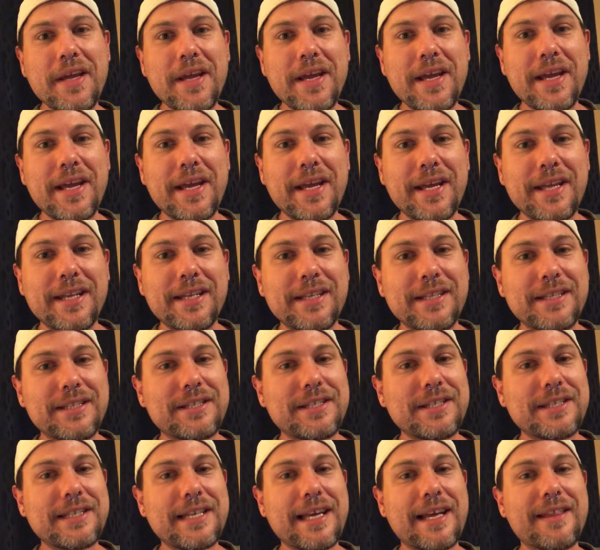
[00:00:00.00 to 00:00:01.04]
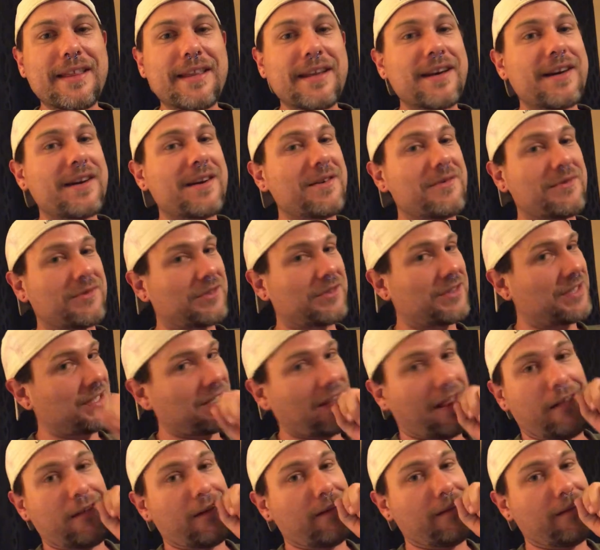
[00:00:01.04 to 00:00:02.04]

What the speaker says: And she sat there and was just